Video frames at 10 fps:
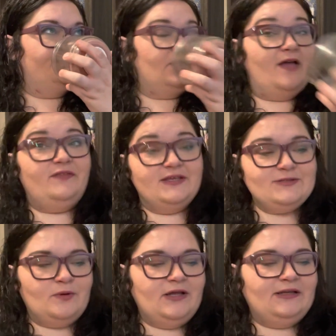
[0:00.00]
And this
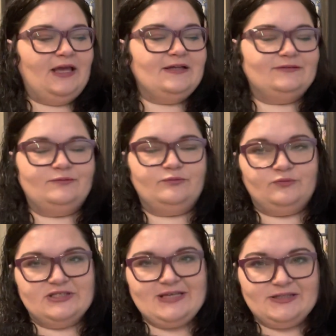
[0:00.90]
one,
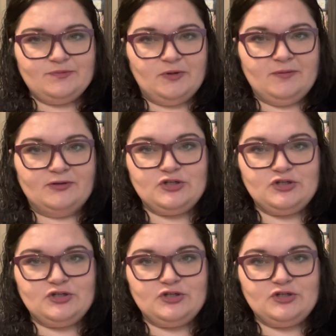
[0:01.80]
the scent's pretty much